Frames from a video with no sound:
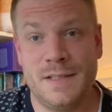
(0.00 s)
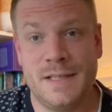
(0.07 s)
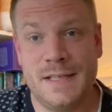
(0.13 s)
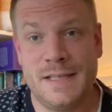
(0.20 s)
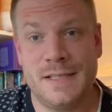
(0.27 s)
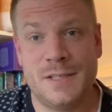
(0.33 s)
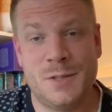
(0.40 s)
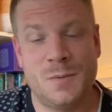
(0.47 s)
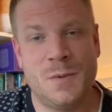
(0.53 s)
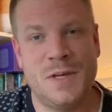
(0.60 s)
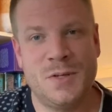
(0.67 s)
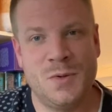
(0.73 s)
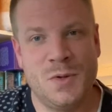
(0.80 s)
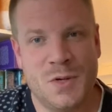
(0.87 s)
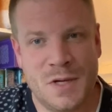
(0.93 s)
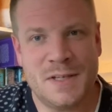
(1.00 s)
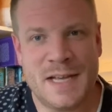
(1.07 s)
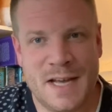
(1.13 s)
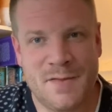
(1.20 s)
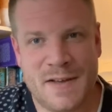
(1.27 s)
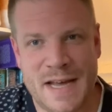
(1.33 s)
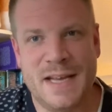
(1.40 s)
is we do not
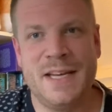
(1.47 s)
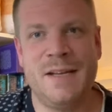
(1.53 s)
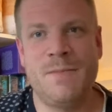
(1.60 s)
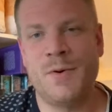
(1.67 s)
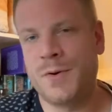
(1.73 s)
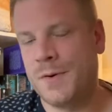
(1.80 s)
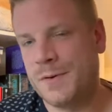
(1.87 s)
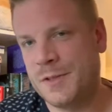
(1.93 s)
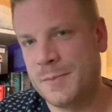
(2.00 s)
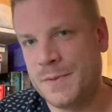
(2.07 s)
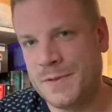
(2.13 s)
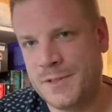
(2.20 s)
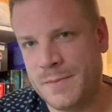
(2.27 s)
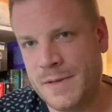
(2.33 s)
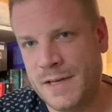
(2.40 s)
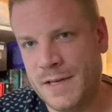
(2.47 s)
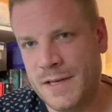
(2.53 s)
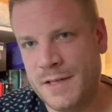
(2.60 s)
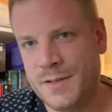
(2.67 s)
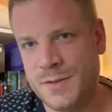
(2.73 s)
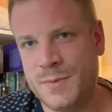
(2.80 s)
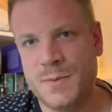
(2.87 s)
have any moral
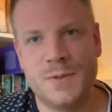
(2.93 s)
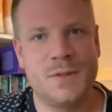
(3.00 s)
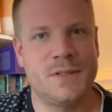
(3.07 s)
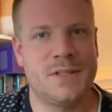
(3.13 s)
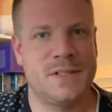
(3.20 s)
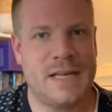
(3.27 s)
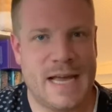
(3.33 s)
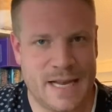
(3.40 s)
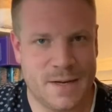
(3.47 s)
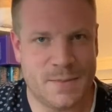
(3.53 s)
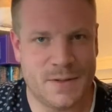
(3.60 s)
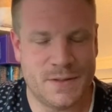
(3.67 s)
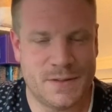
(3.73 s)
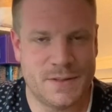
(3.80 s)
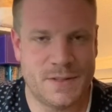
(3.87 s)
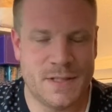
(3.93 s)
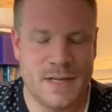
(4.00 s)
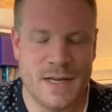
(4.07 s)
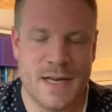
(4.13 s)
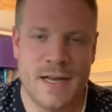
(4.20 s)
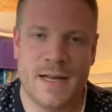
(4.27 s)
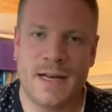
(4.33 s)
responsibility towards animals.
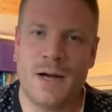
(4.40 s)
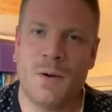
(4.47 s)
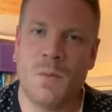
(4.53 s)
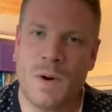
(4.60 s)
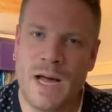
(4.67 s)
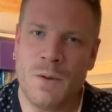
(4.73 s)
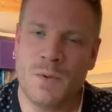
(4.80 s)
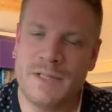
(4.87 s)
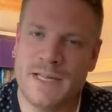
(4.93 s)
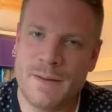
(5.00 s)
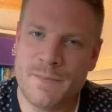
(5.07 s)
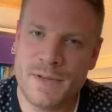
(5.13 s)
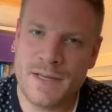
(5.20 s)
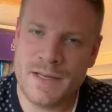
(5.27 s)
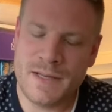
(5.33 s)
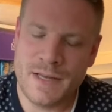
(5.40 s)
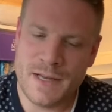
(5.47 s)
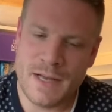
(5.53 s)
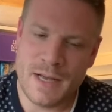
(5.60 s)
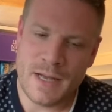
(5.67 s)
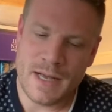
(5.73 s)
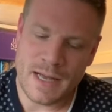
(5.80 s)
Now, why would that be?
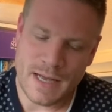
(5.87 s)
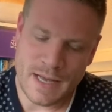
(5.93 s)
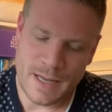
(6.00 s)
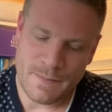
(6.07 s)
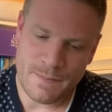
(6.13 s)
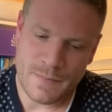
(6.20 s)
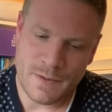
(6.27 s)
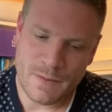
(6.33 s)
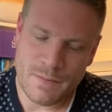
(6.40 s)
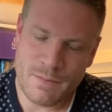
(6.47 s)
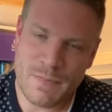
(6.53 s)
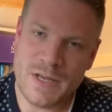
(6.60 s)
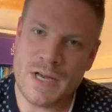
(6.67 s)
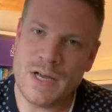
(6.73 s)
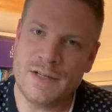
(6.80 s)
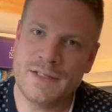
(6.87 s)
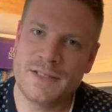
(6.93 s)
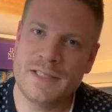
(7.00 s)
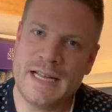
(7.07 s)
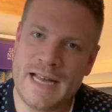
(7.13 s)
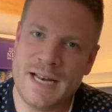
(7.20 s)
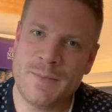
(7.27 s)
Because
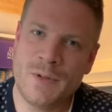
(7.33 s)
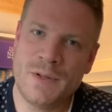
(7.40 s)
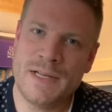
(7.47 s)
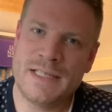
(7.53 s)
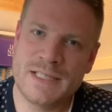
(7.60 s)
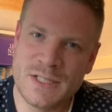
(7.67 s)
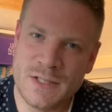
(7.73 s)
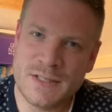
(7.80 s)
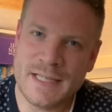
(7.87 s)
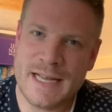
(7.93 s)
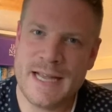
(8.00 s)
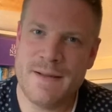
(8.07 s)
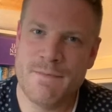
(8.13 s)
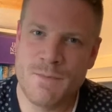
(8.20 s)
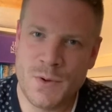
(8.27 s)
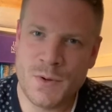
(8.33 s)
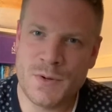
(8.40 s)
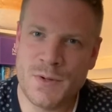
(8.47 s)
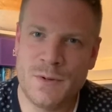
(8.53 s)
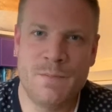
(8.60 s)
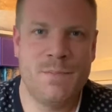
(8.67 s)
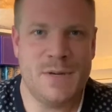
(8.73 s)
an animal is not a
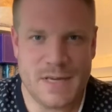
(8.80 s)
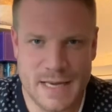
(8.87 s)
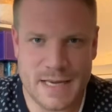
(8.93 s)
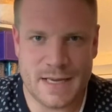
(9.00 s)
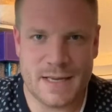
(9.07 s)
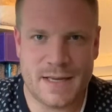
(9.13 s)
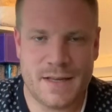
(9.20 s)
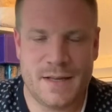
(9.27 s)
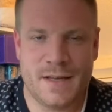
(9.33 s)
moral being.